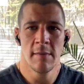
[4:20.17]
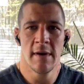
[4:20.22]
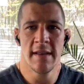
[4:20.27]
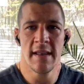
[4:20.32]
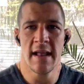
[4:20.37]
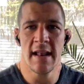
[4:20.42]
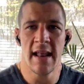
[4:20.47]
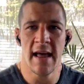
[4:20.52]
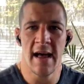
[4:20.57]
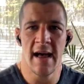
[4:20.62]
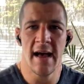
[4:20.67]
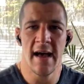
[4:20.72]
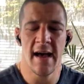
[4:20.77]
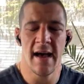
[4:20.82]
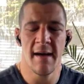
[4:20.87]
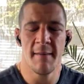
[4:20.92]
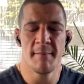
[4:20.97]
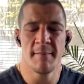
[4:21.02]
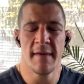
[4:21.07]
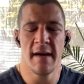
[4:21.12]
And
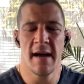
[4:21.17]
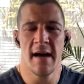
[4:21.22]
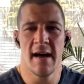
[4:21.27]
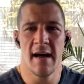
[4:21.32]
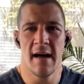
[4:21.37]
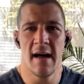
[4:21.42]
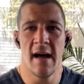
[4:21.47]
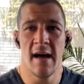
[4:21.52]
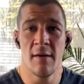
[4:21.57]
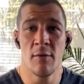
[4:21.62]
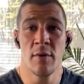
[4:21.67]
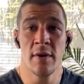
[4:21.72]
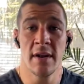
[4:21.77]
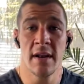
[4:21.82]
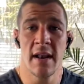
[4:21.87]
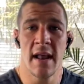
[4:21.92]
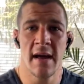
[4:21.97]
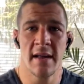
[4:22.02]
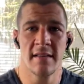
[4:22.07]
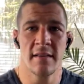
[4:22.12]
I
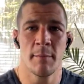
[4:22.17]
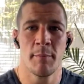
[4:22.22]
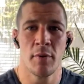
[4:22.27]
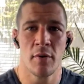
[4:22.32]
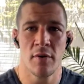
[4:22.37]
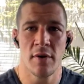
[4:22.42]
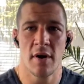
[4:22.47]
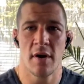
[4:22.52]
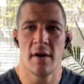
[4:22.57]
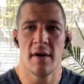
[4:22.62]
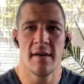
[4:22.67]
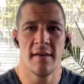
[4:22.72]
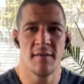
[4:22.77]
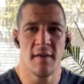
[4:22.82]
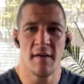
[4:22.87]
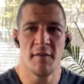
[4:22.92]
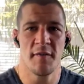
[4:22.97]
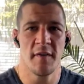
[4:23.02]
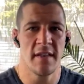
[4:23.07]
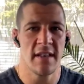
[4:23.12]
really like
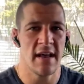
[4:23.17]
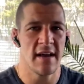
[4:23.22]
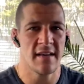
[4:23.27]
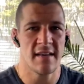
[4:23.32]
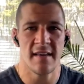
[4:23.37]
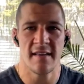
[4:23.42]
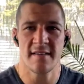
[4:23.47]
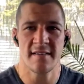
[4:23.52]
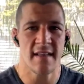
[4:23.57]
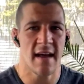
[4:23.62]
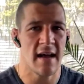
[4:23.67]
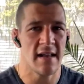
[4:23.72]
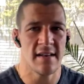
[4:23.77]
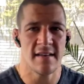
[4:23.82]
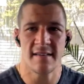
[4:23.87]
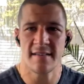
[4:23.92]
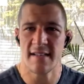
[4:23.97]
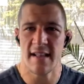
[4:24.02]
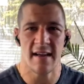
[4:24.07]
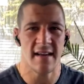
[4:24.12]
Topuria. I feel like his
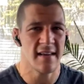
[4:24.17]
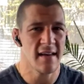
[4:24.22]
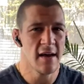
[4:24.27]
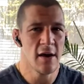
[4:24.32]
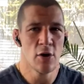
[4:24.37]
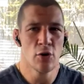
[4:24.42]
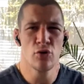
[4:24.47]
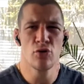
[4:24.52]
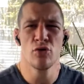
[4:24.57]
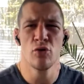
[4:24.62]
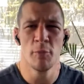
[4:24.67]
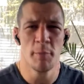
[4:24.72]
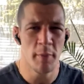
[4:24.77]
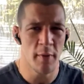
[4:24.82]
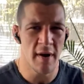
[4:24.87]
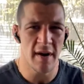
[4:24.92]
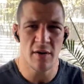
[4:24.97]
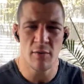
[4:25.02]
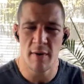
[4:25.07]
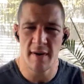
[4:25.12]
style is
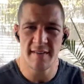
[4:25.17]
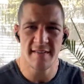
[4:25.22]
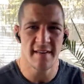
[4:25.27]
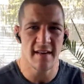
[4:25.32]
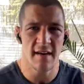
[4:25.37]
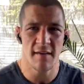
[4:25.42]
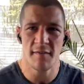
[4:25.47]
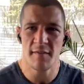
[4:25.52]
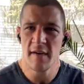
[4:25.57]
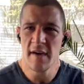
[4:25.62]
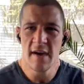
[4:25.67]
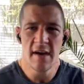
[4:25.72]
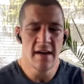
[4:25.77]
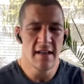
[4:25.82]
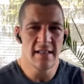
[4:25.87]
super aggressive.